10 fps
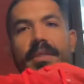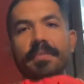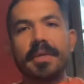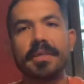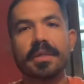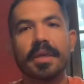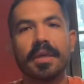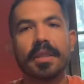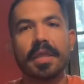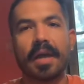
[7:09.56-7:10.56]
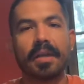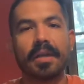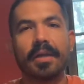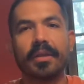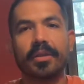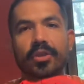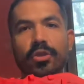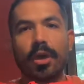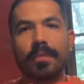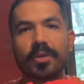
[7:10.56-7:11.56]
means that the
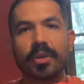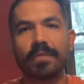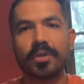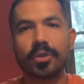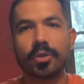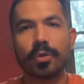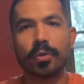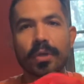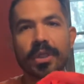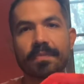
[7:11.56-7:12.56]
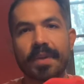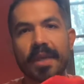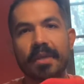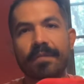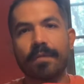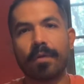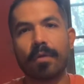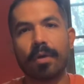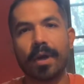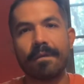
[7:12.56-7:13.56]
geometry of the shoe is made
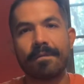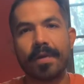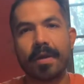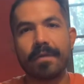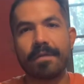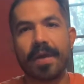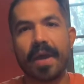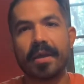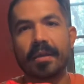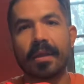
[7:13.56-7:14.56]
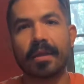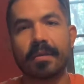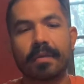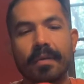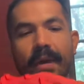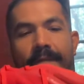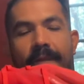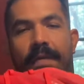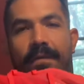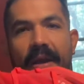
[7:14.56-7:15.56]
for a very
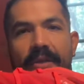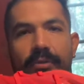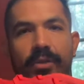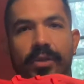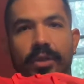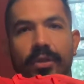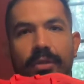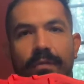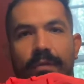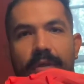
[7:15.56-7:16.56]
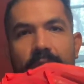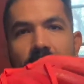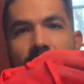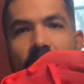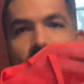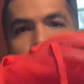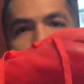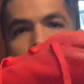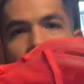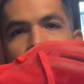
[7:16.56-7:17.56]
fast transition. For example, you can actually
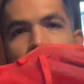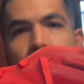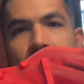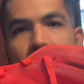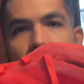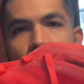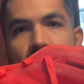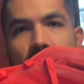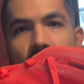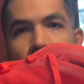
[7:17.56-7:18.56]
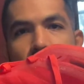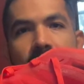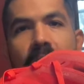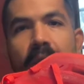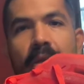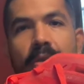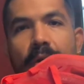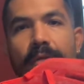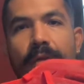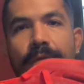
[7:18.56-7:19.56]
see a little bit of the shape, right? So
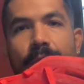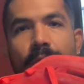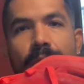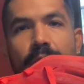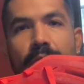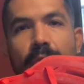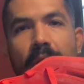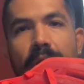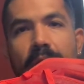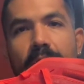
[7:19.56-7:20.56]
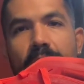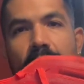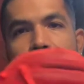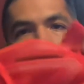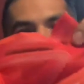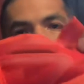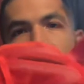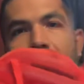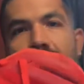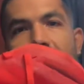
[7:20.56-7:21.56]
if you're a forefoot striker, it's going to be okay.
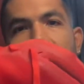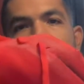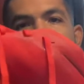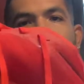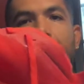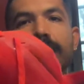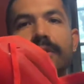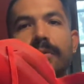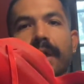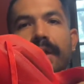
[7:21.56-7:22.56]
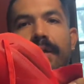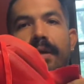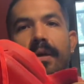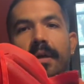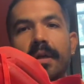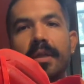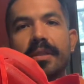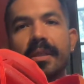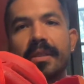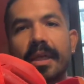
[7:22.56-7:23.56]
But even if you're a heel striker,
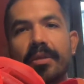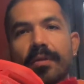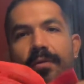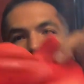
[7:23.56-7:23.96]
it's designed to do